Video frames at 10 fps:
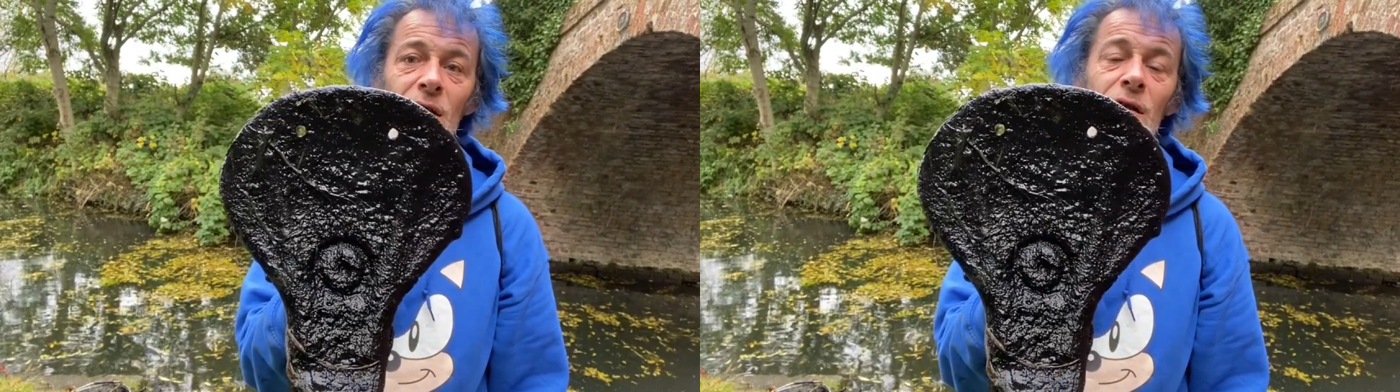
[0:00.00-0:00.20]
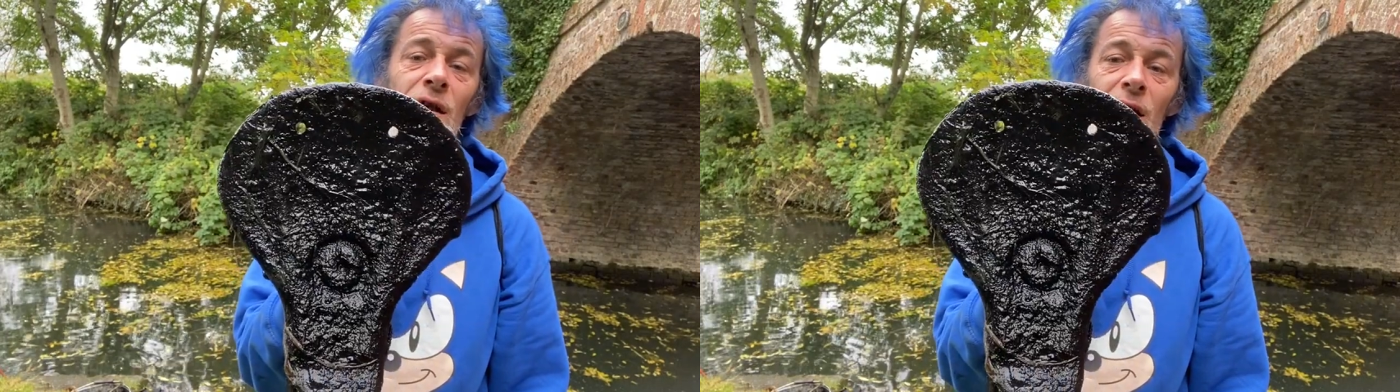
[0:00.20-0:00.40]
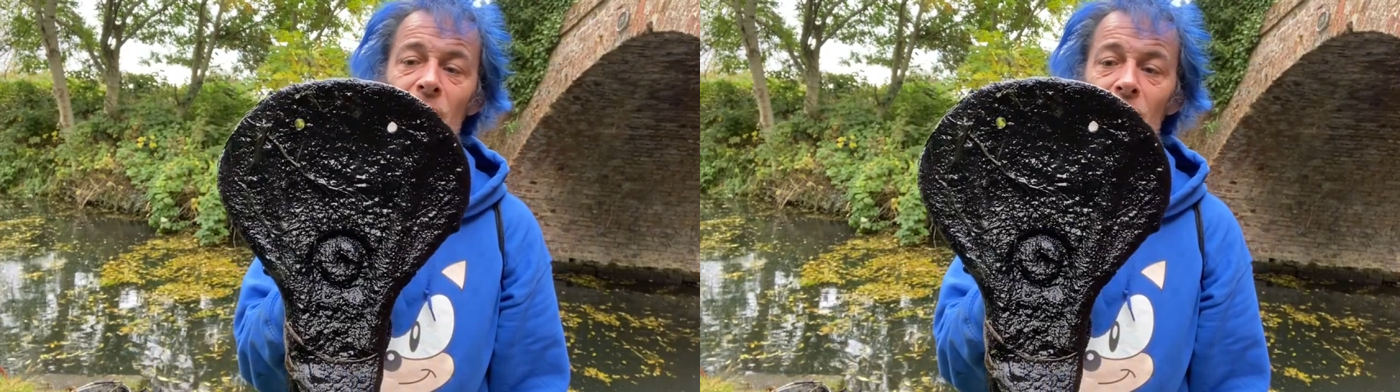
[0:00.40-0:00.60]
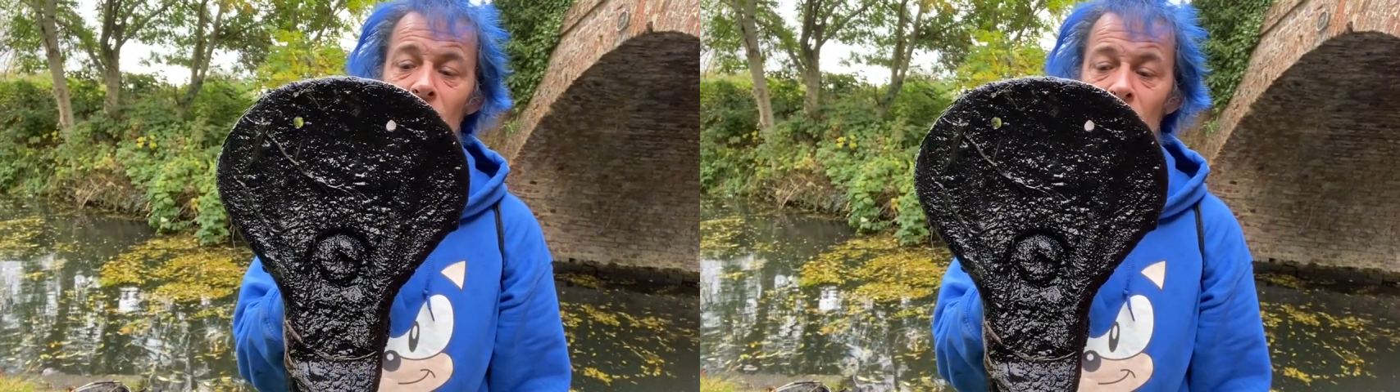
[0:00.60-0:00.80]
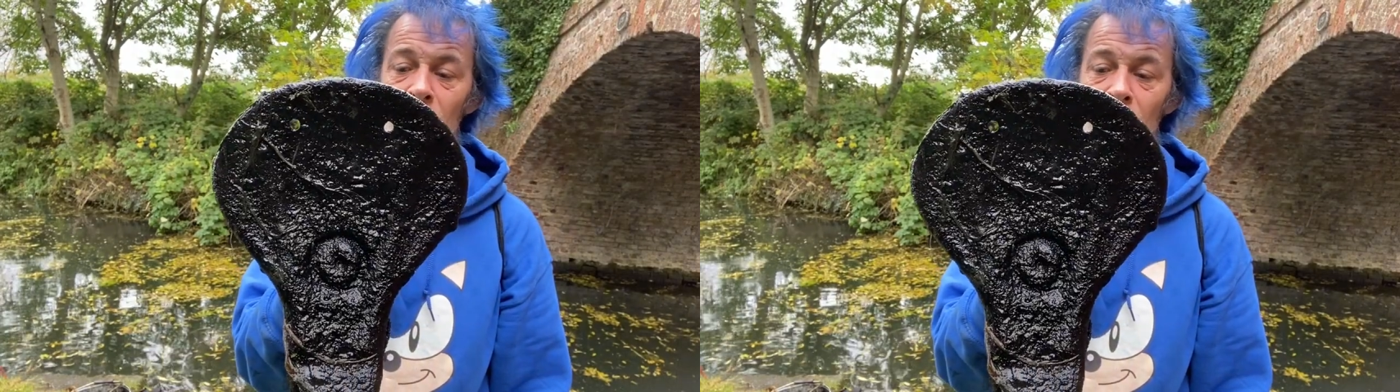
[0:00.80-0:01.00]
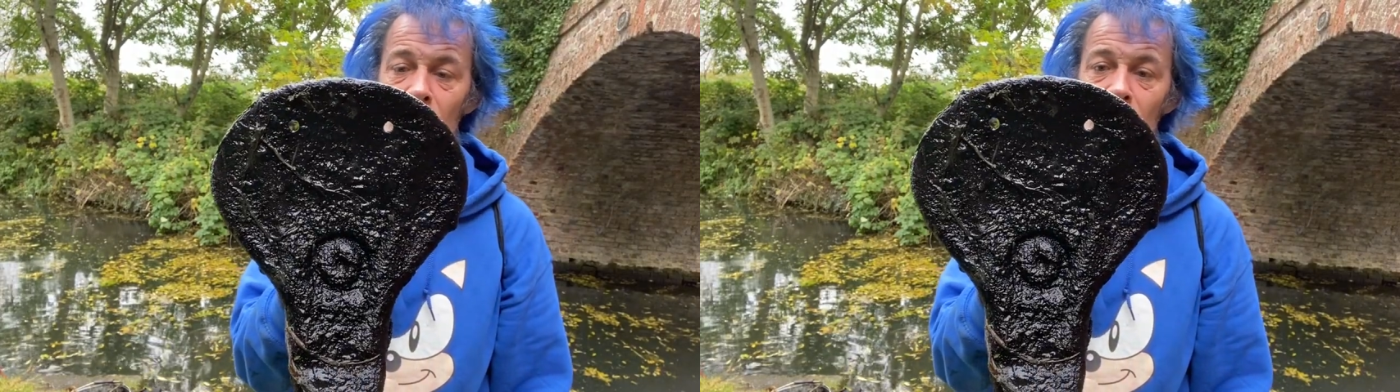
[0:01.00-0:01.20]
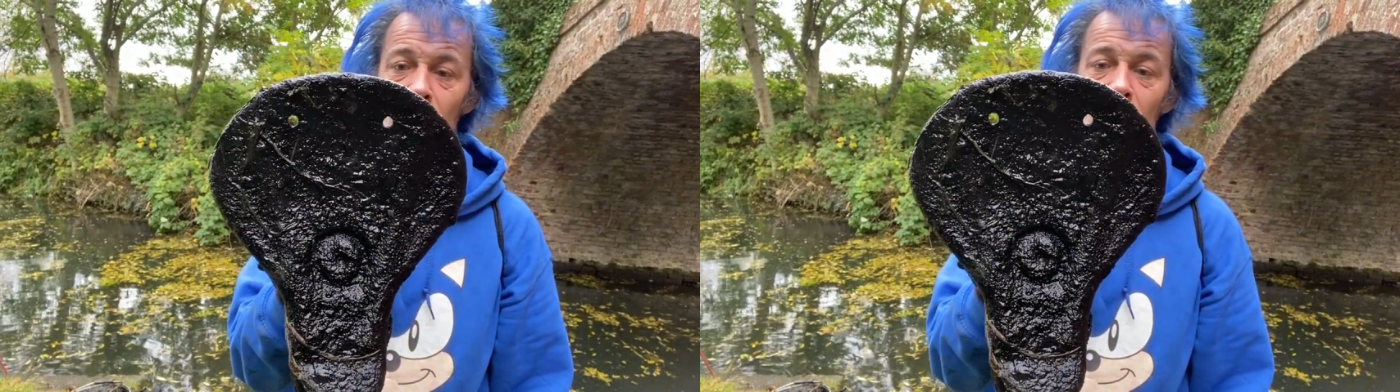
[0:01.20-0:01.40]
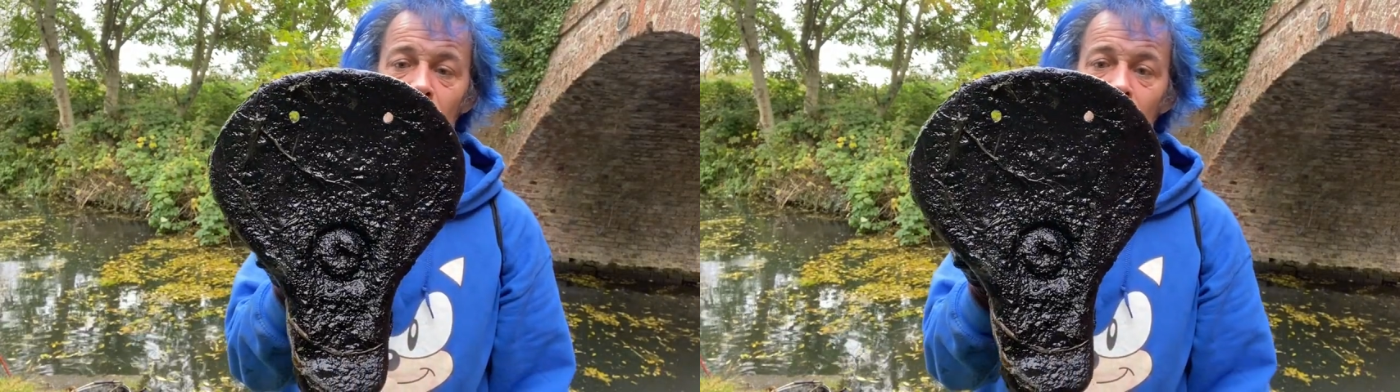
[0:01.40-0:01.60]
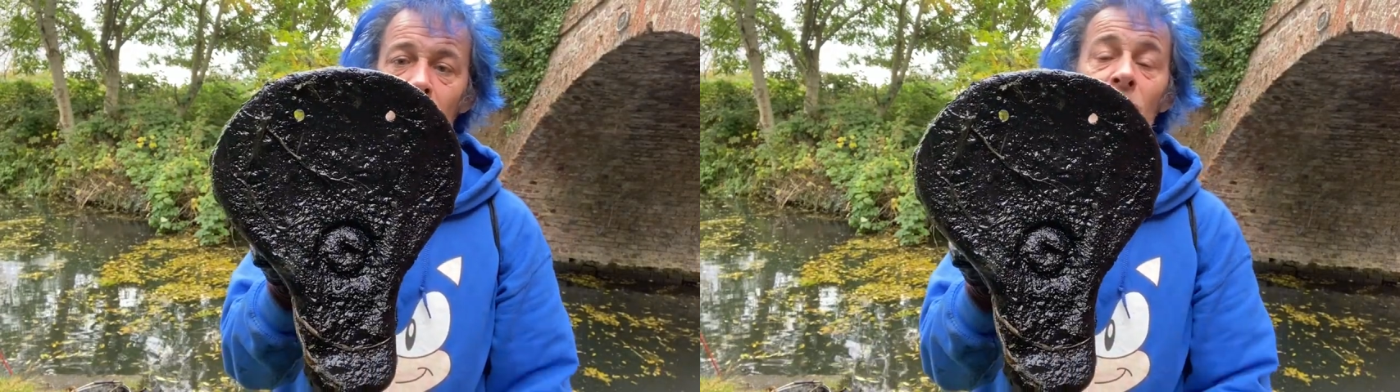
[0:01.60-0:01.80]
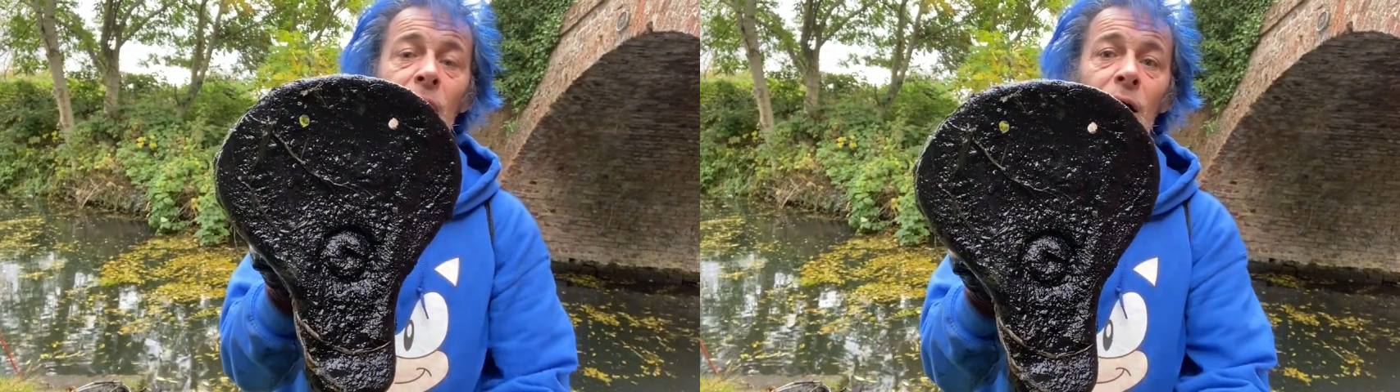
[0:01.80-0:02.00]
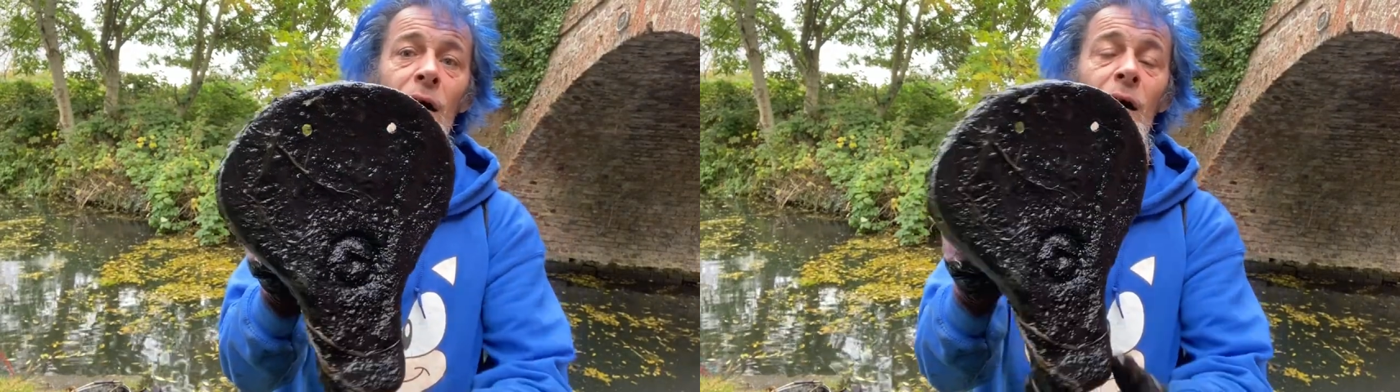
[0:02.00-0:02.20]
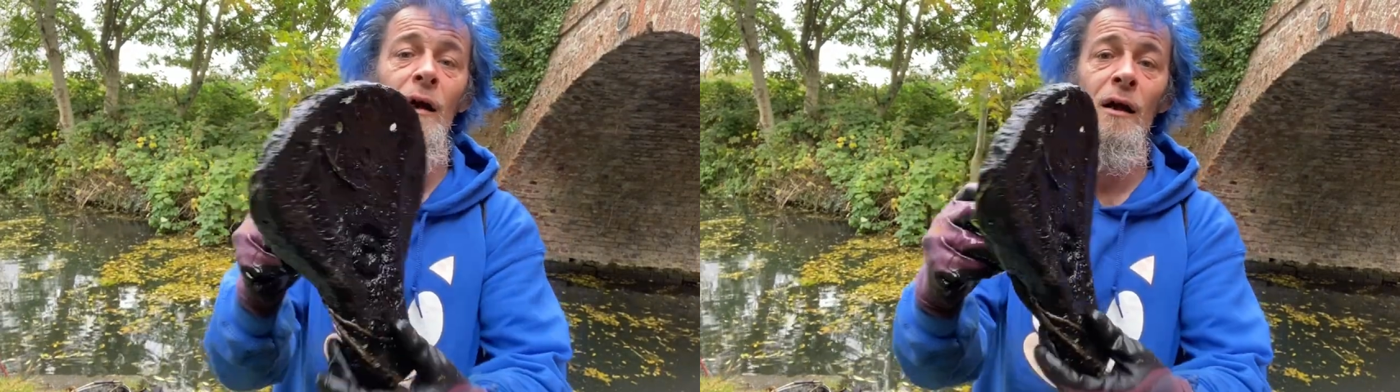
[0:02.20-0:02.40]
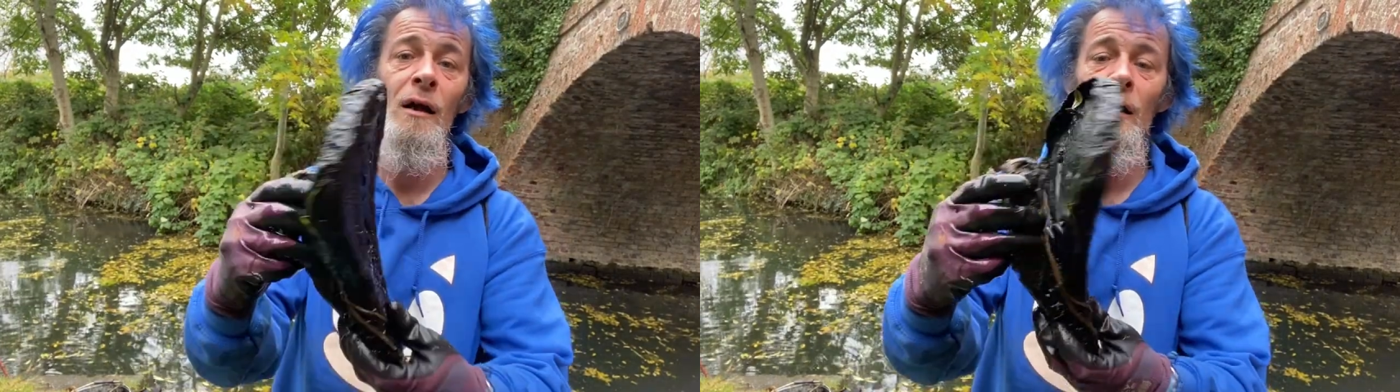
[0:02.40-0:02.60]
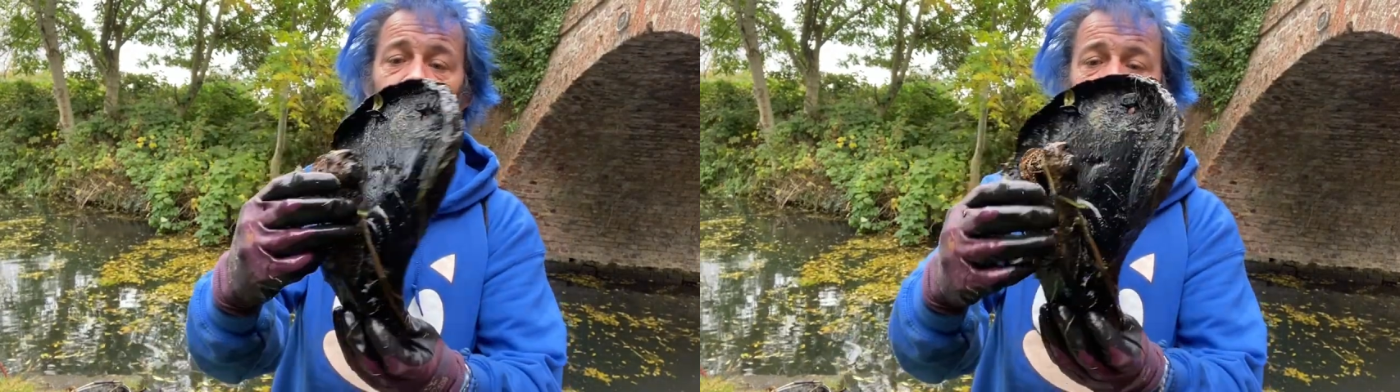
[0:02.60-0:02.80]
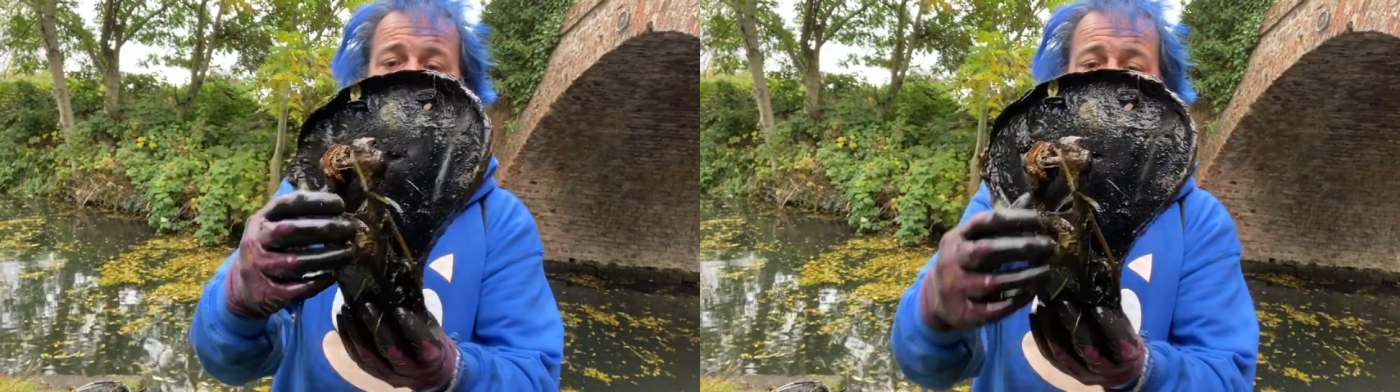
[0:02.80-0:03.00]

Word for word: Look at that. An old Indian, not one